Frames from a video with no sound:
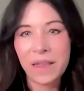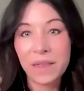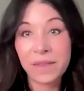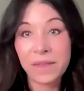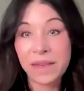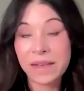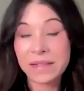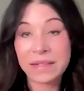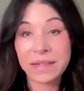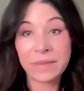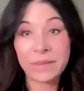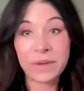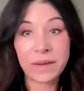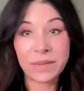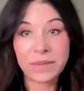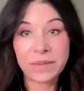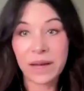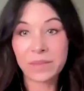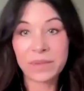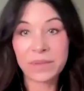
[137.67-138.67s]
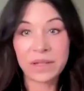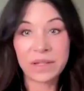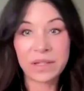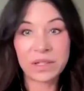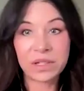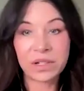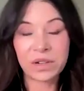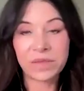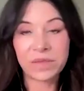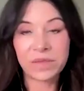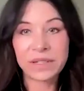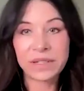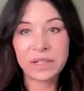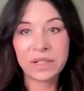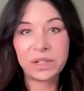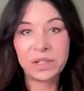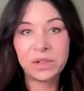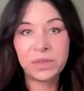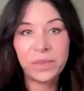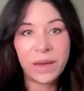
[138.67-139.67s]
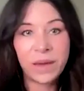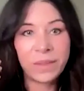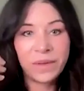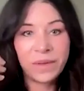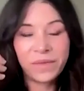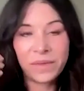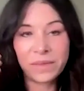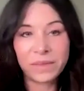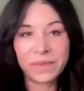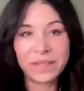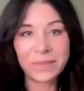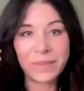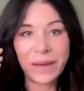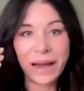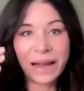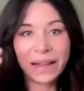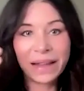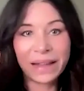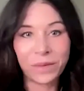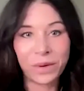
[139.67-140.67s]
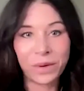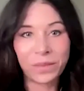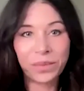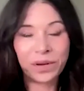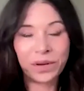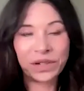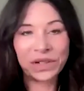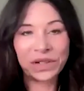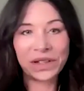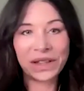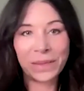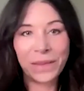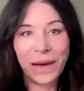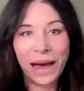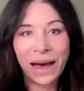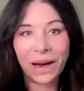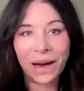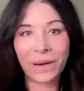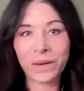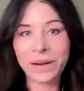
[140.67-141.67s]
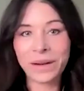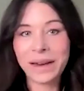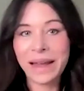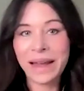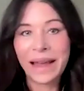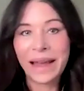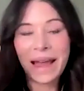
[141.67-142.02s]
they sometimes come to the surface too, maybe from smiling, we're pushing them out.